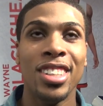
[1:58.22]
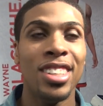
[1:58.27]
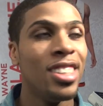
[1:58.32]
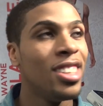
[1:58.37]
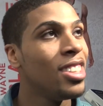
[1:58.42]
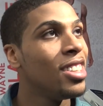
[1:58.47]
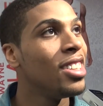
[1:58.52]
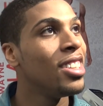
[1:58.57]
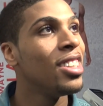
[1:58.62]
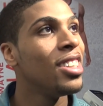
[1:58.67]

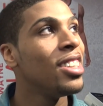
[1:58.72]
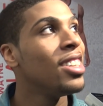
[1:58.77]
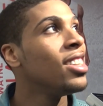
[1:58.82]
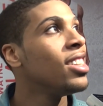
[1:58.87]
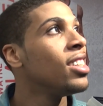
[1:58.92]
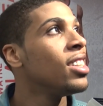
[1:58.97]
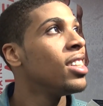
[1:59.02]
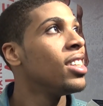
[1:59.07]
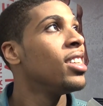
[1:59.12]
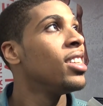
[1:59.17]
What do
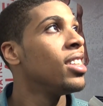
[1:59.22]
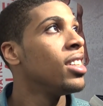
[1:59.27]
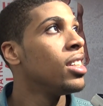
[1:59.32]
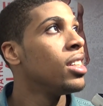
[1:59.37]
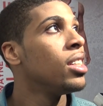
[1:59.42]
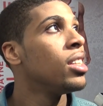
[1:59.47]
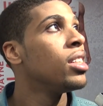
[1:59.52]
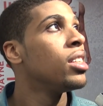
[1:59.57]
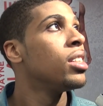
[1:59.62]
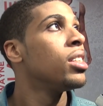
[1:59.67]
you attribute the
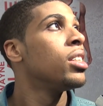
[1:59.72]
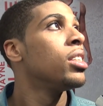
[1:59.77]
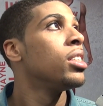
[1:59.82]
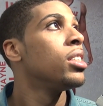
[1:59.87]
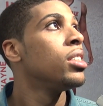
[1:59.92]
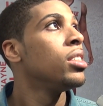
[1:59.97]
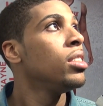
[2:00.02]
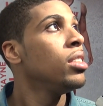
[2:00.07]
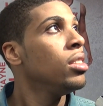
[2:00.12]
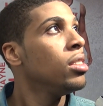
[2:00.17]
second
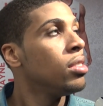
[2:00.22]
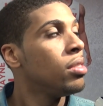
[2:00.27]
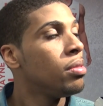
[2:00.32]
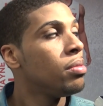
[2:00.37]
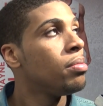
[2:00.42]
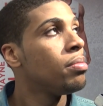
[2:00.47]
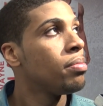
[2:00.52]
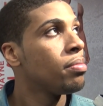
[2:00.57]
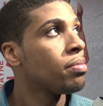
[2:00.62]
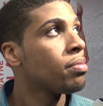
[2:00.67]
half
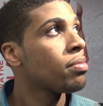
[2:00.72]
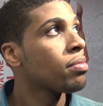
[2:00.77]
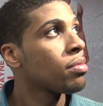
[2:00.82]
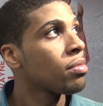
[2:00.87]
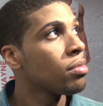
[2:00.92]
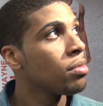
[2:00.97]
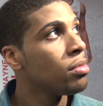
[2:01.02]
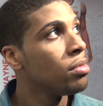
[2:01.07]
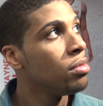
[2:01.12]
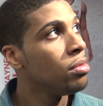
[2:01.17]
offensive
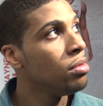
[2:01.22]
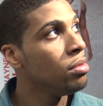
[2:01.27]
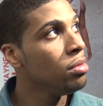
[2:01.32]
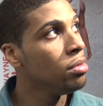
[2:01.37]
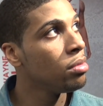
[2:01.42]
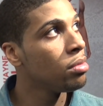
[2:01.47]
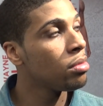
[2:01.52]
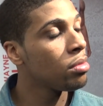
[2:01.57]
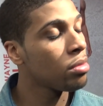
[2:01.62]
problems to?